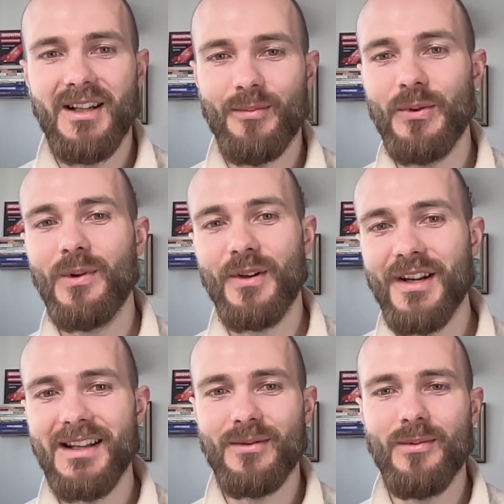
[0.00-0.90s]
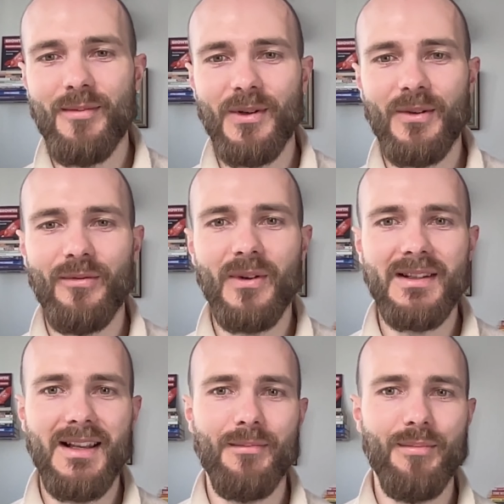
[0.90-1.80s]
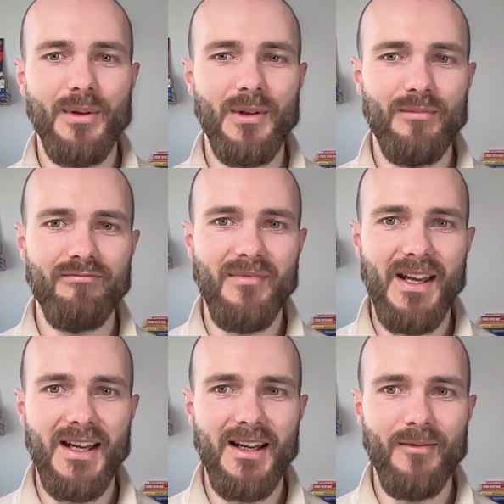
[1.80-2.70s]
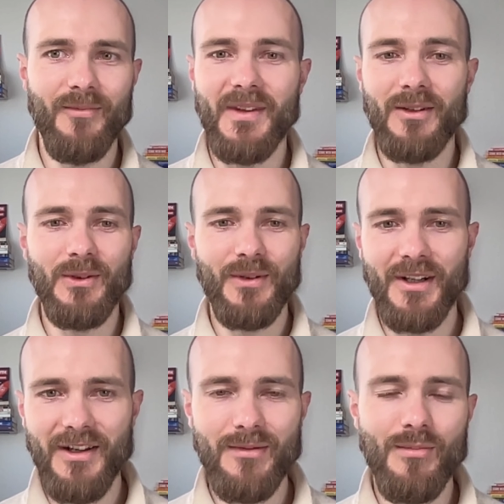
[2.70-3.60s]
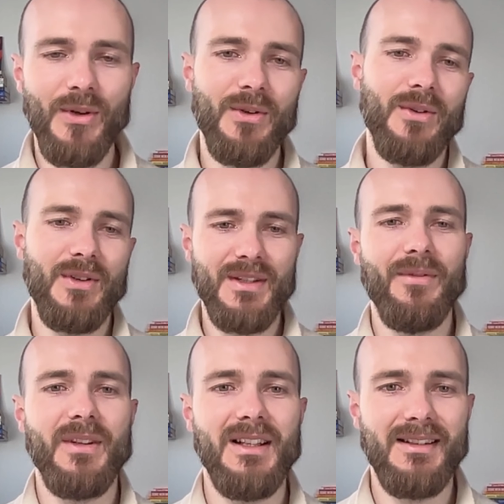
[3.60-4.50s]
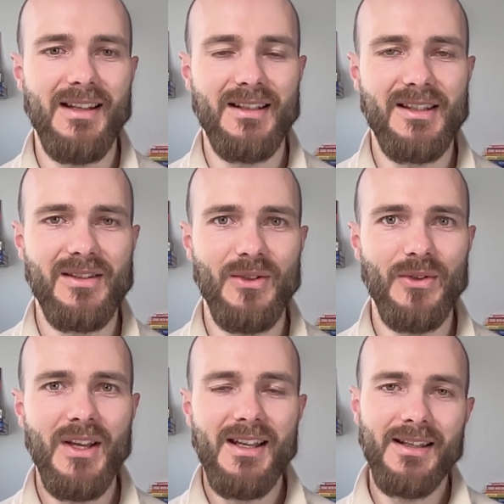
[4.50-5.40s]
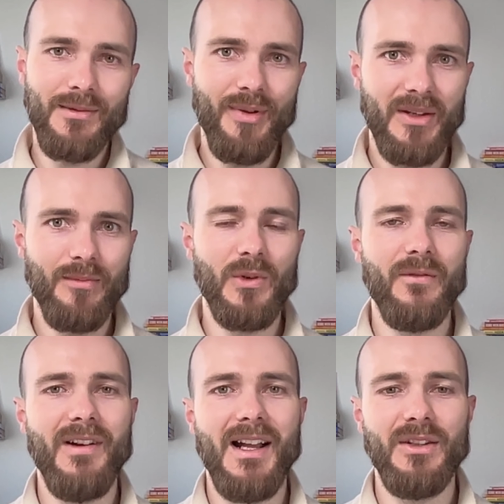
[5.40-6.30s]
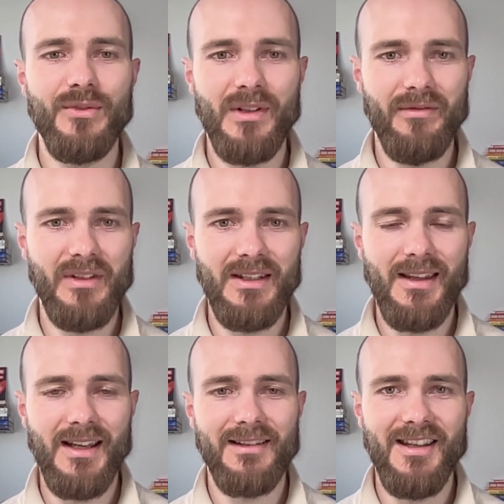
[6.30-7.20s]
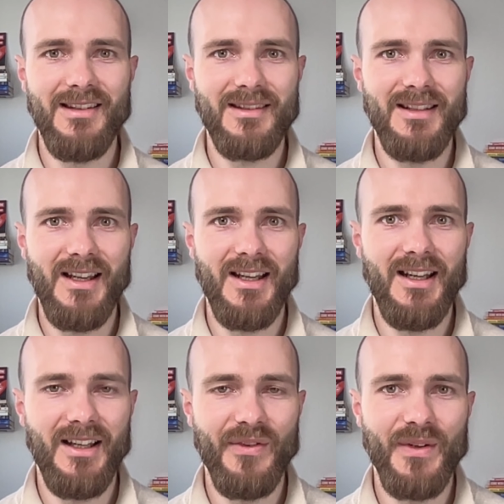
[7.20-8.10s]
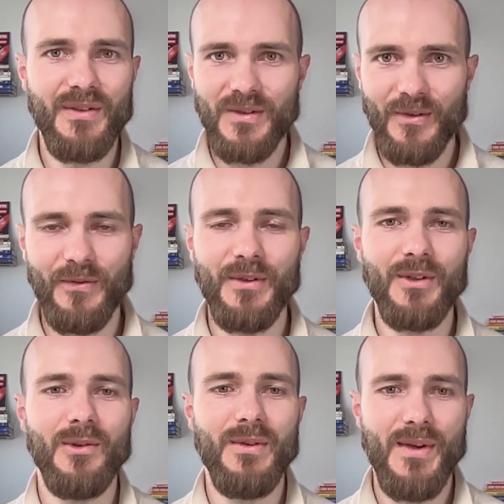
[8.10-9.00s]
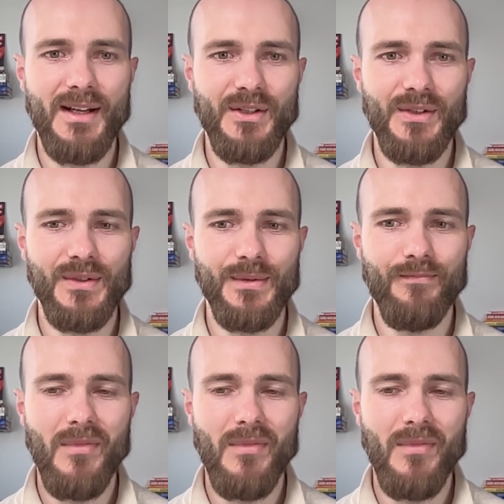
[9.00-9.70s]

up to our next webinar, for example, download our ebook or something like that. So it's a bit more value driven in that case, and softer call to actions.